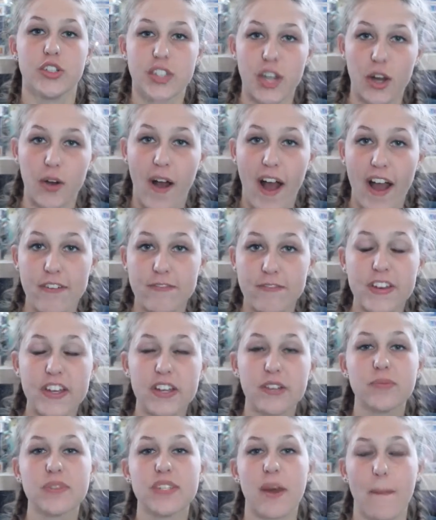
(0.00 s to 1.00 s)
So I
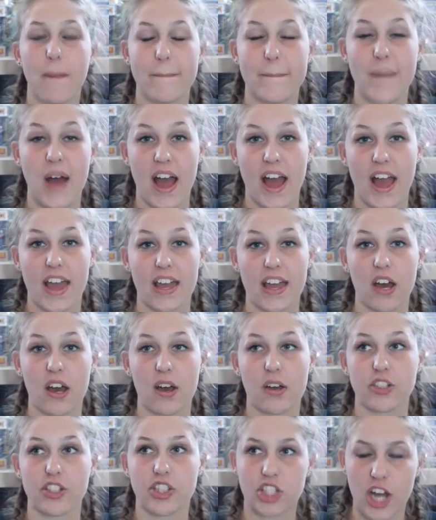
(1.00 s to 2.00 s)
filmed my
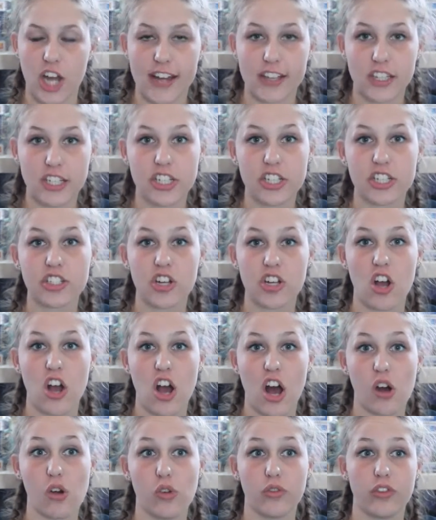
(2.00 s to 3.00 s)
challenge
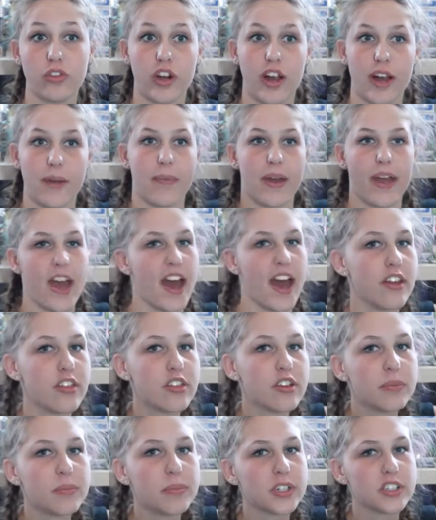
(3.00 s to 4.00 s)
over at my
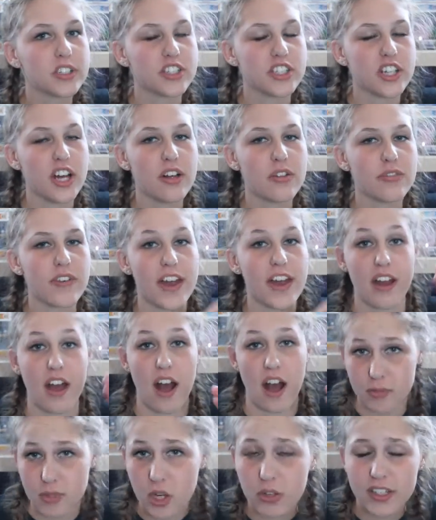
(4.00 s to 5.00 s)
other bookshelf. And
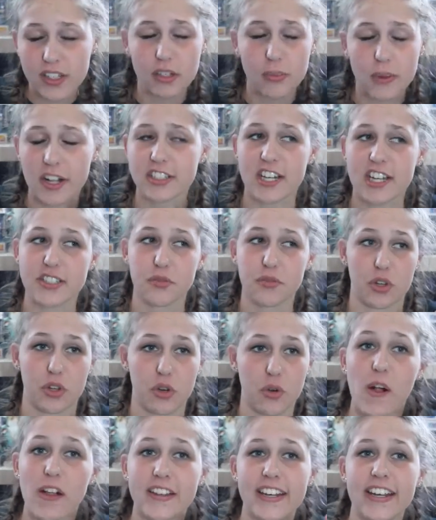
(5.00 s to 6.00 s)
I'm totally gonna apologize for the
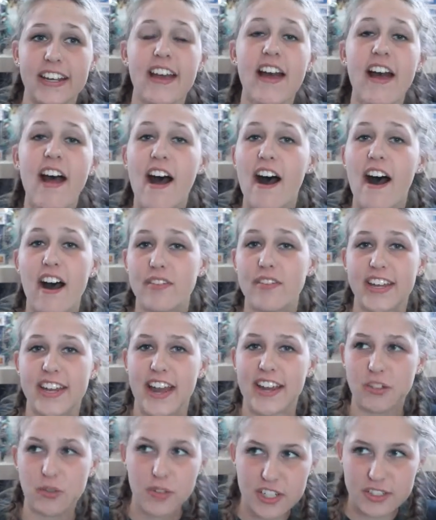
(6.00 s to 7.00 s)
quality of it. I didn't want
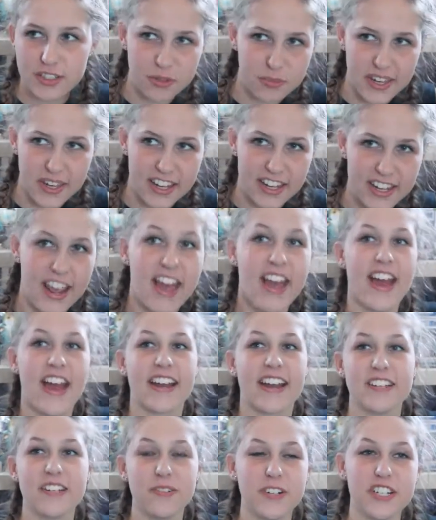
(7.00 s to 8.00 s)
to zoom in, and I
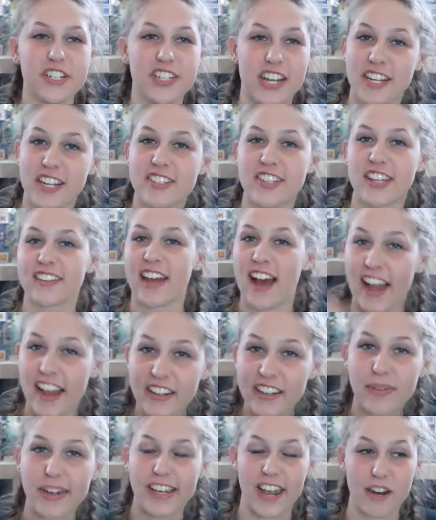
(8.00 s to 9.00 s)
didn't want to change like the height
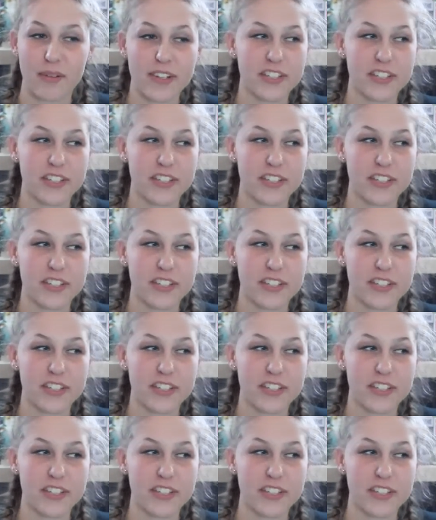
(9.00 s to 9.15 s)
of my camera,